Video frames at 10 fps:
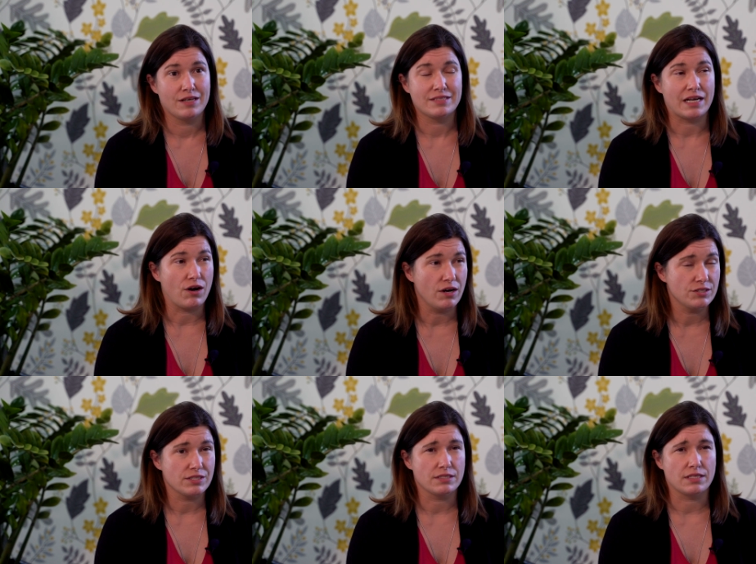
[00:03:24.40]

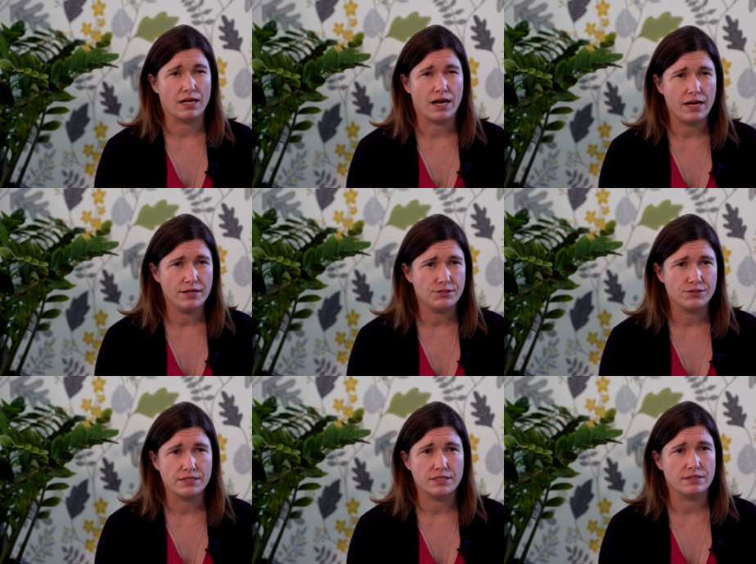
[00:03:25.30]
Psychologists,
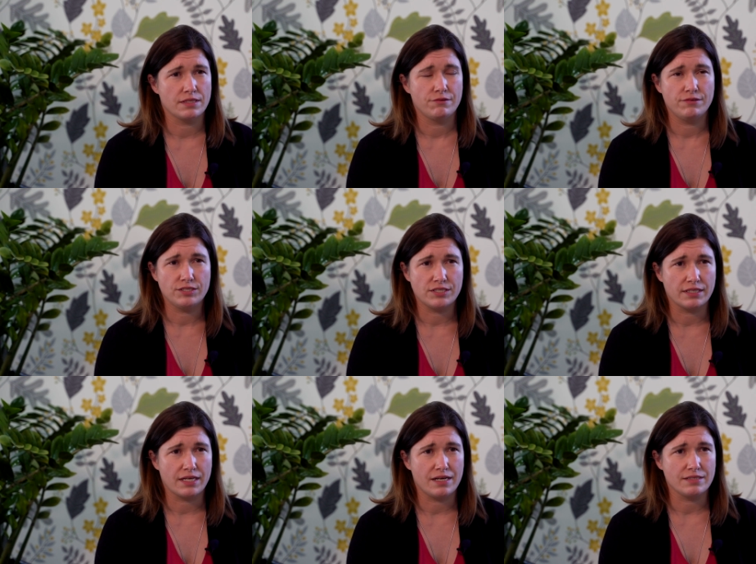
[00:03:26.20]
psychiatrists,
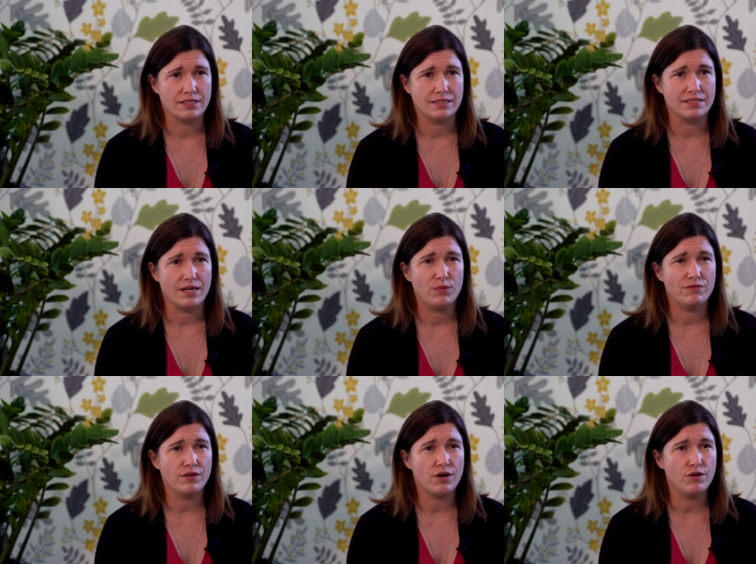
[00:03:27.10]
registered counsellors, and we've
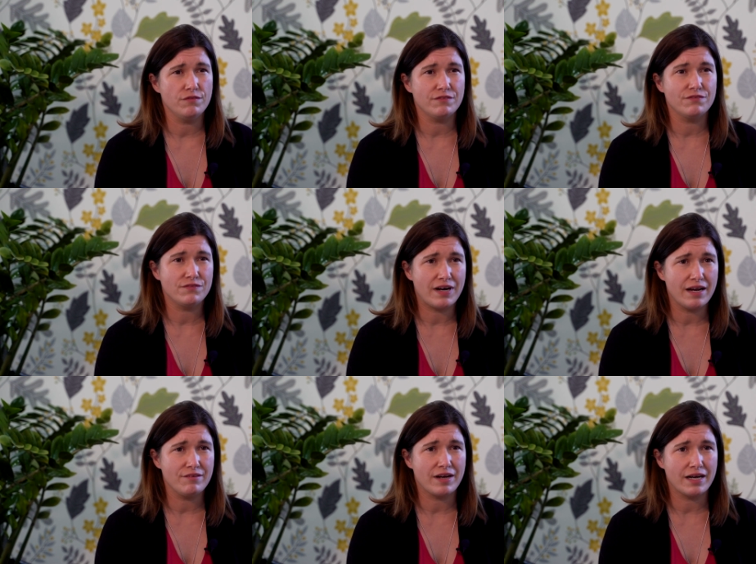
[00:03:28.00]
got over
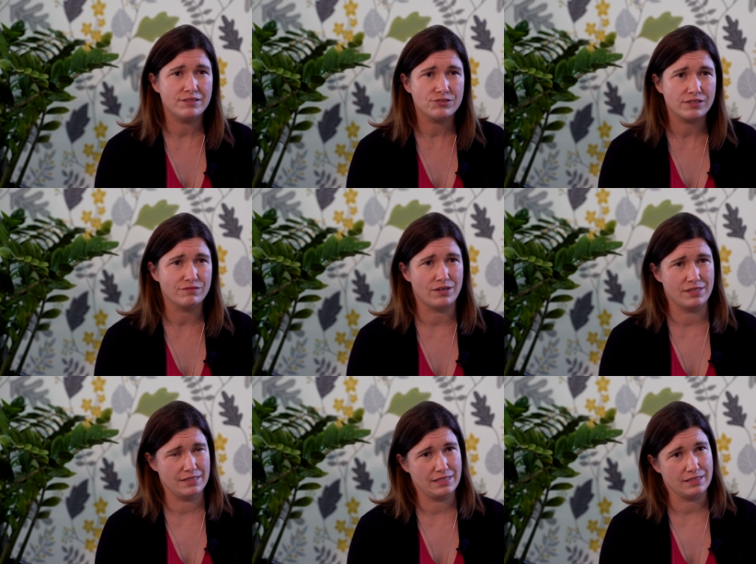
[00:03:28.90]
500
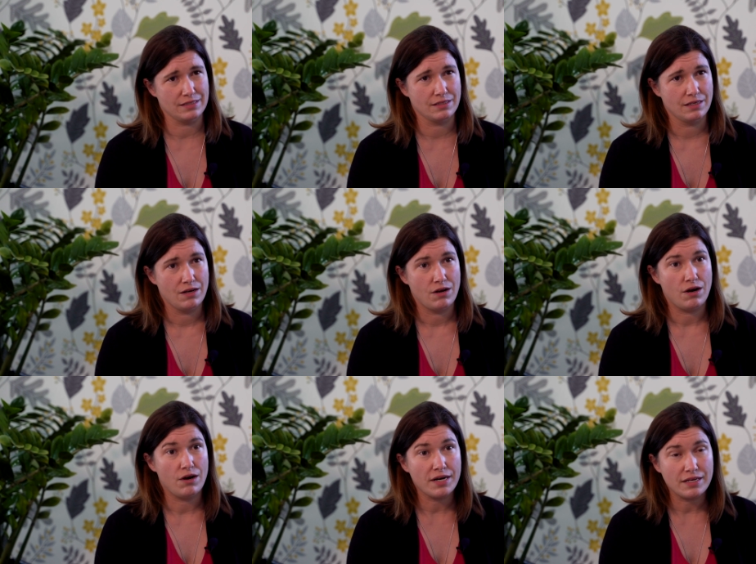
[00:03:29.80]
volunteers
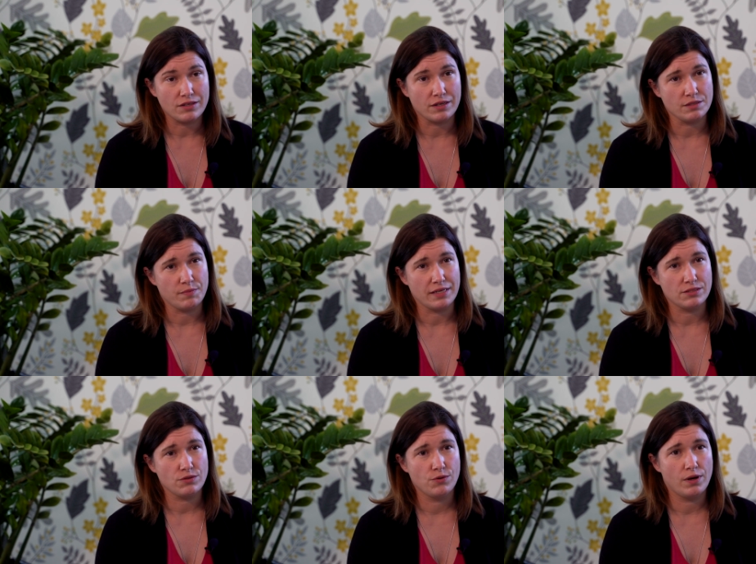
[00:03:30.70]
on our
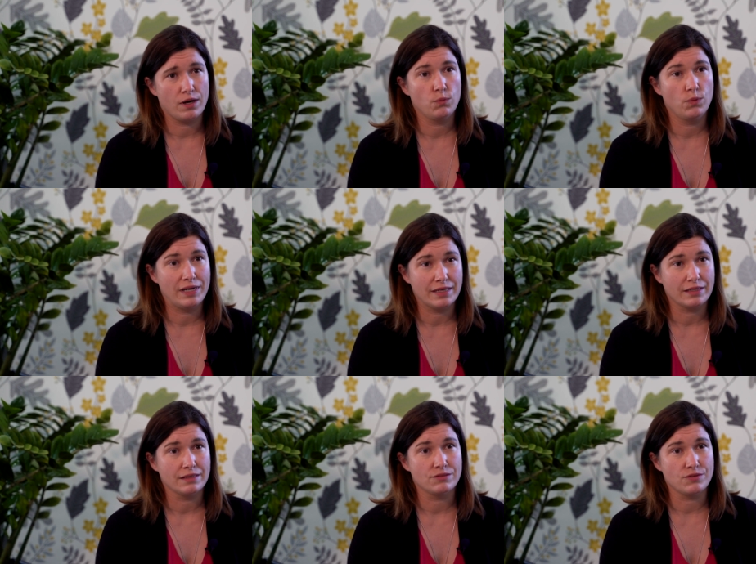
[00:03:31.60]
database who are
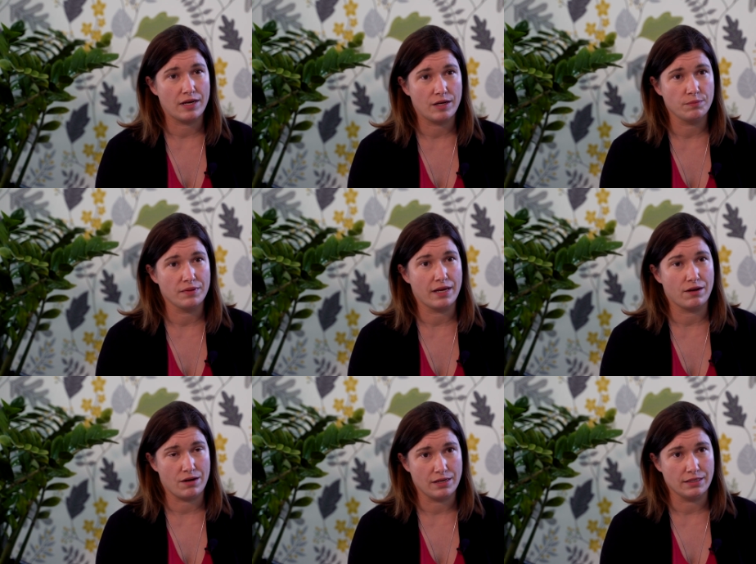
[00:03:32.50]
willing to help their
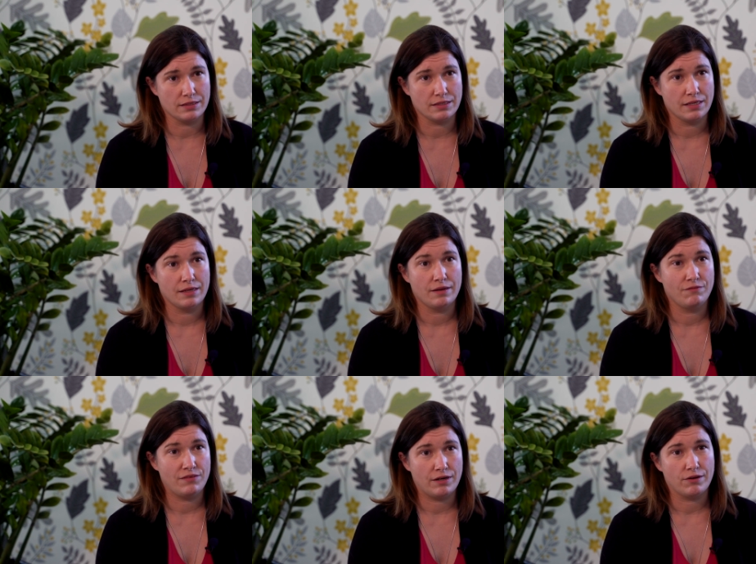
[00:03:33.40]
colleagues,
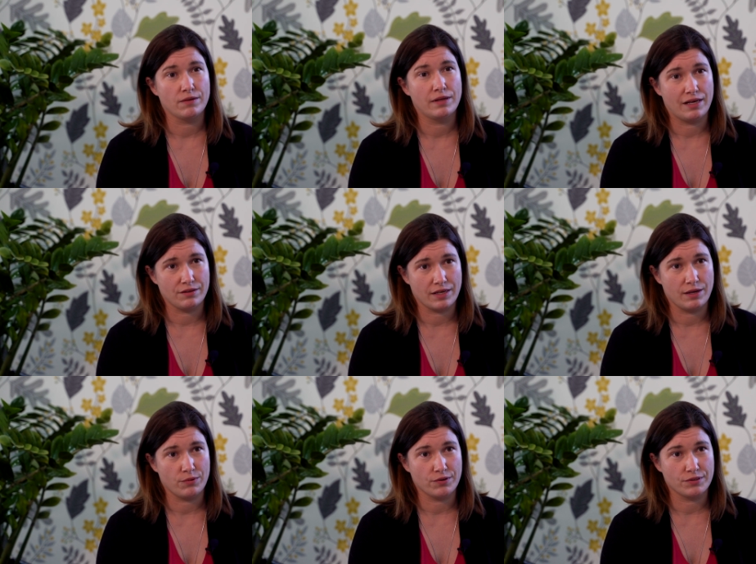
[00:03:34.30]
fellow
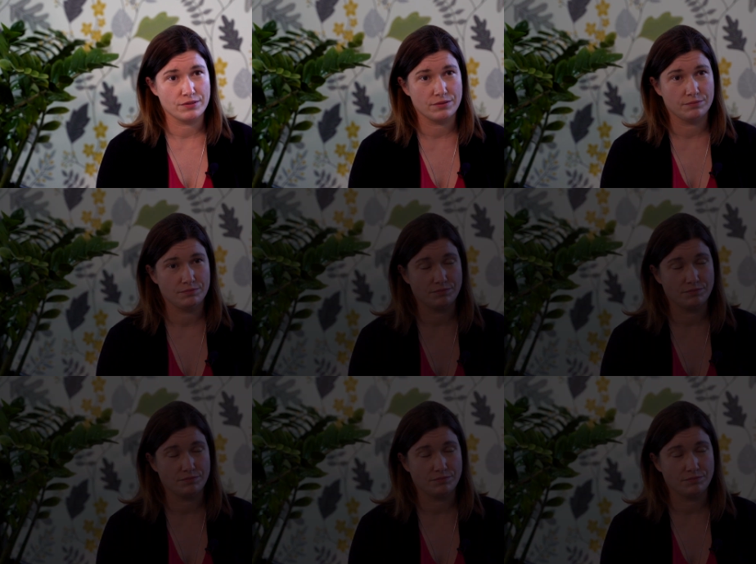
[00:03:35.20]
healthcare workers.